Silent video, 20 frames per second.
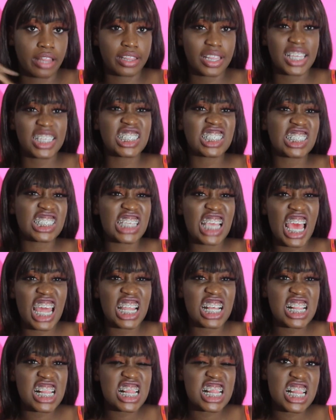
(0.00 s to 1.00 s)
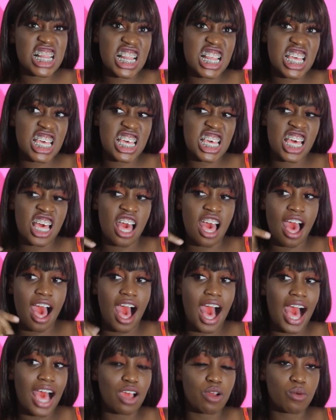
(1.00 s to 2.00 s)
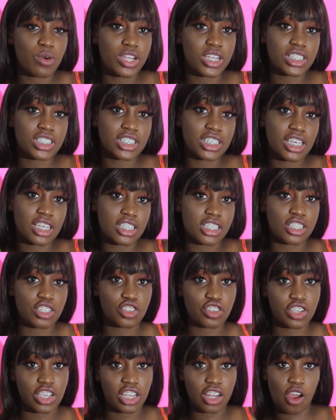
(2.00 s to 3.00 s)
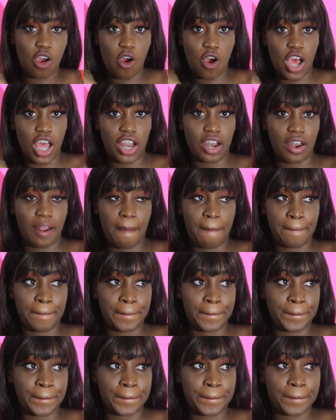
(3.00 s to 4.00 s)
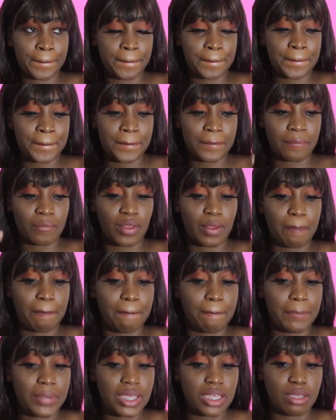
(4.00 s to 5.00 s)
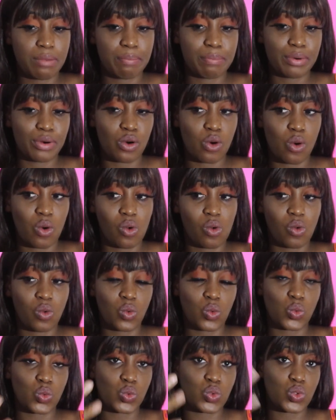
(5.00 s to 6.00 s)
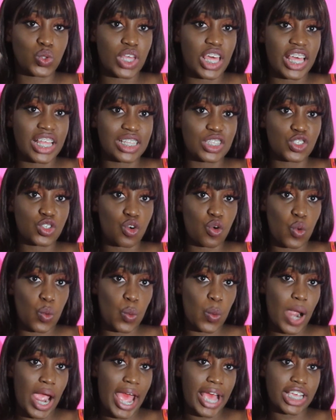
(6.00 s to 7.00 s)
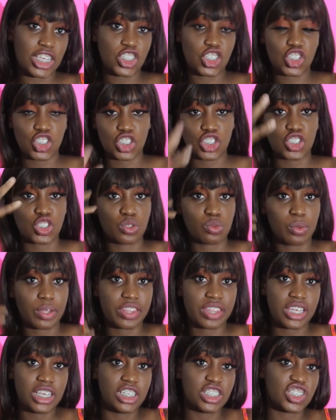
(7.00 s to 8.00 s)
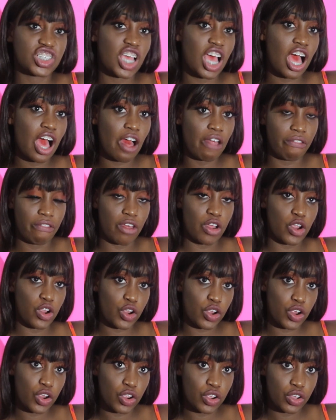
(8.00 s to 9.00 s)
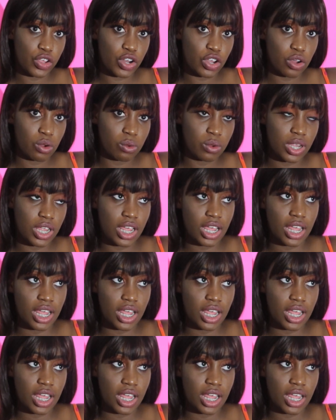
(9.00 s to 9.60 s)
This channel, I wanted to concentrate on people's interactions with each other. You know,